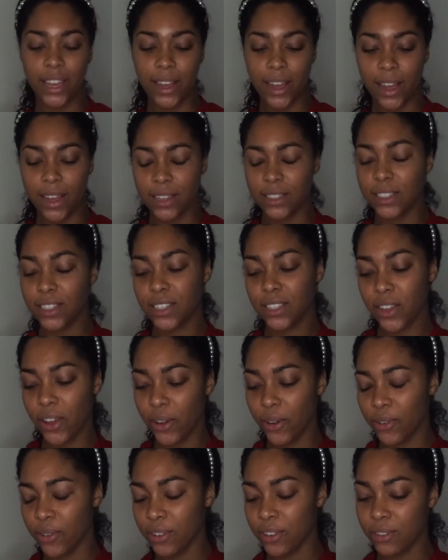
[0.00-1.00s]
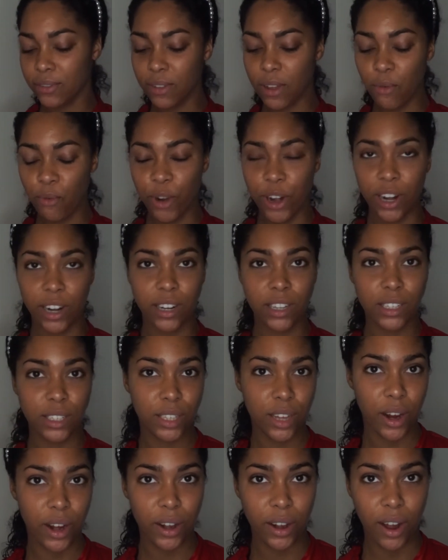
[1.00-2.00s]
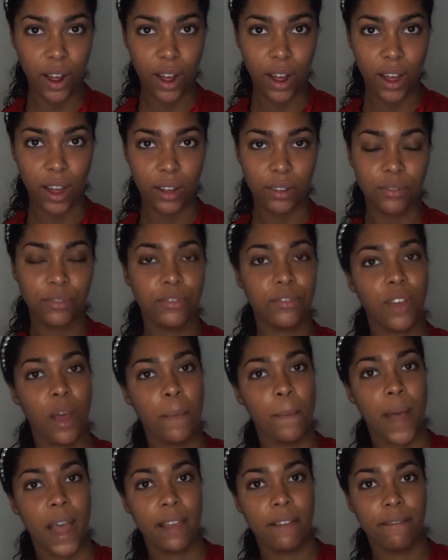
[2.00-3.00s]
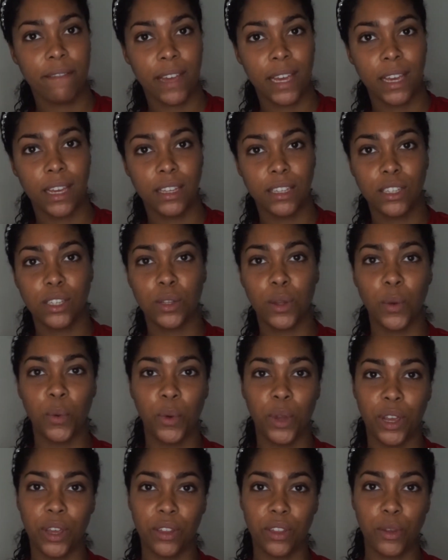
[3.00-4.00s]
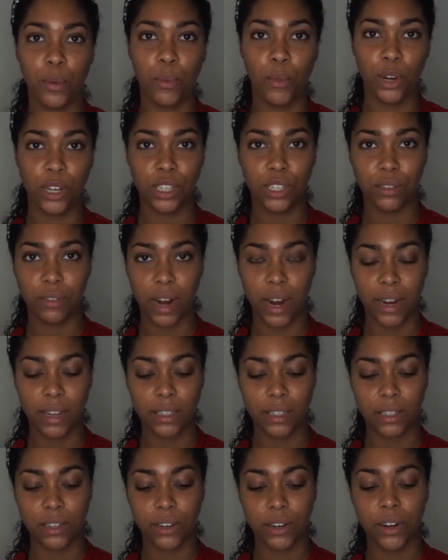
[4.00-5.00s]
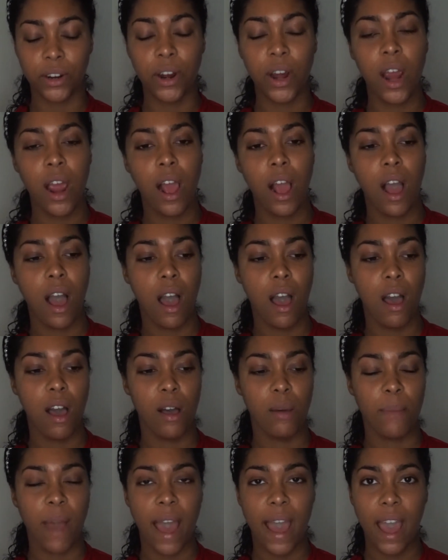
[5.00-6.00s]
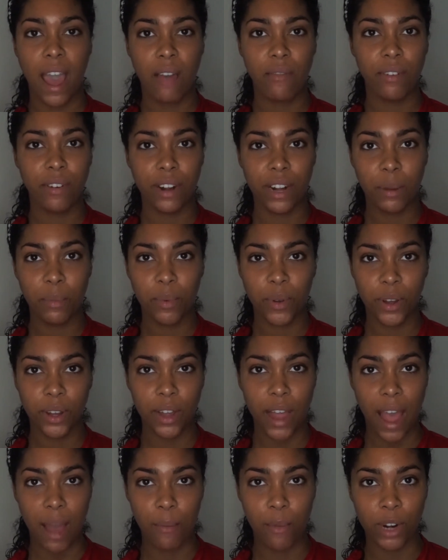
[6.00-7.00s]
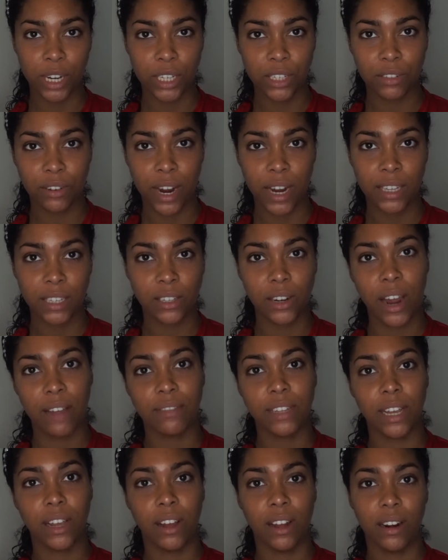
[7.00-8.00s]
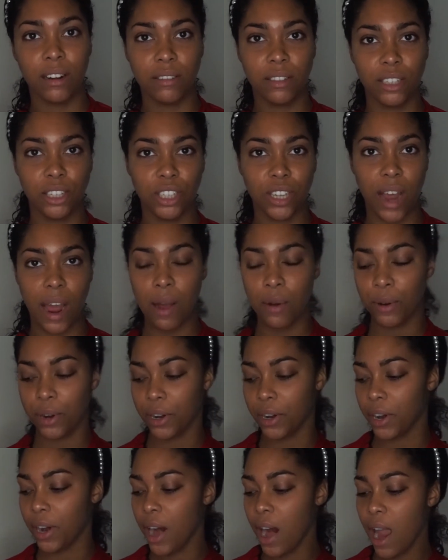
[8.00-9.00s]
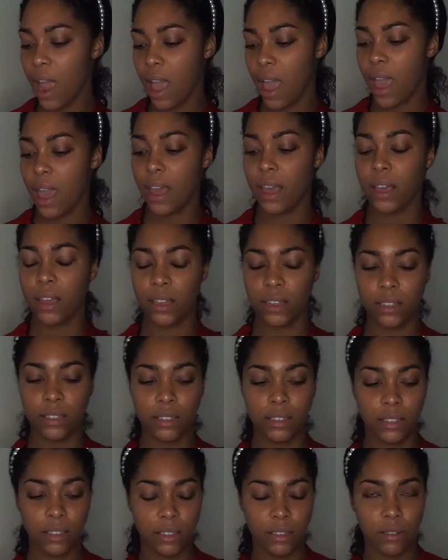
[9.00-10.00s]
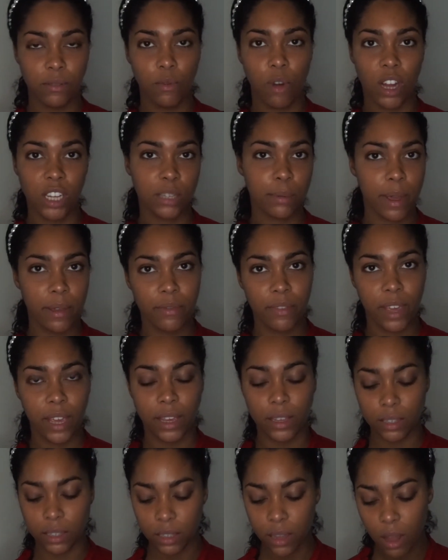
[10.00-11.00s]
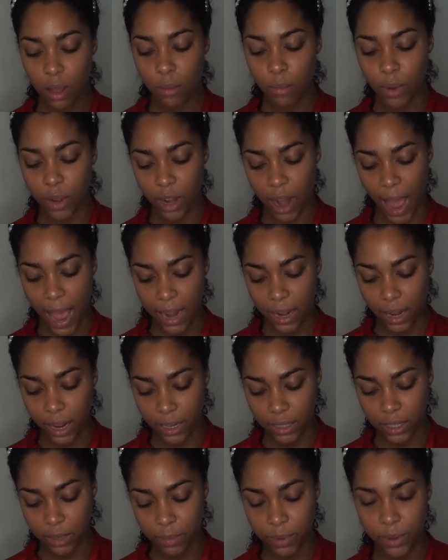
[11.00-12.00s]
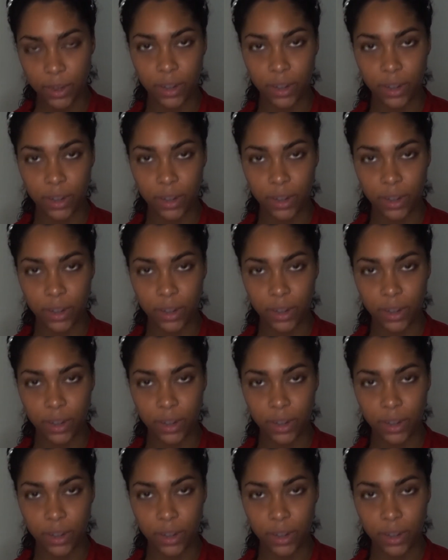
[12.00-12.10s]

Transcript: guys, so we're gonna start off my face with moisturizer. I have already put moisturizer after I got out the shower and washed my face, but I like to put